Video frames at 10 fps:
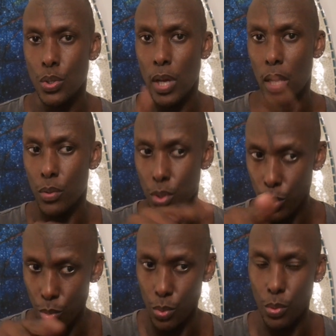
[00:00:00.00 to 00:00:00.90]
to how
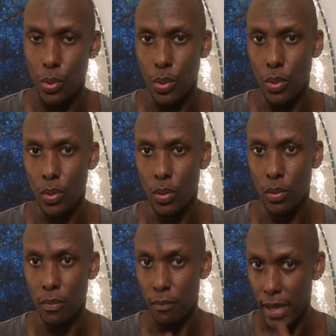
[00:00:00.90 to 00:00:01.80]
you
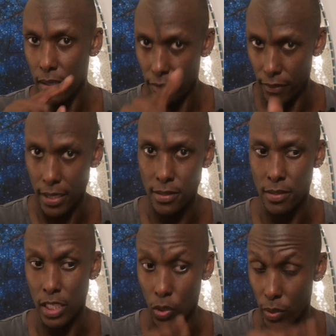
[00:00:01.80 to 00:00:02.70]

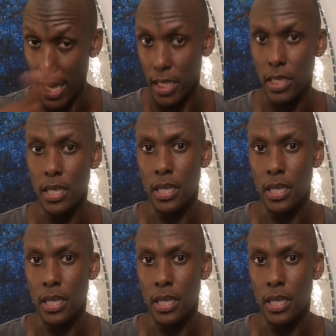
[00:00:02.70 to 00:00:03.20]
manifest and create.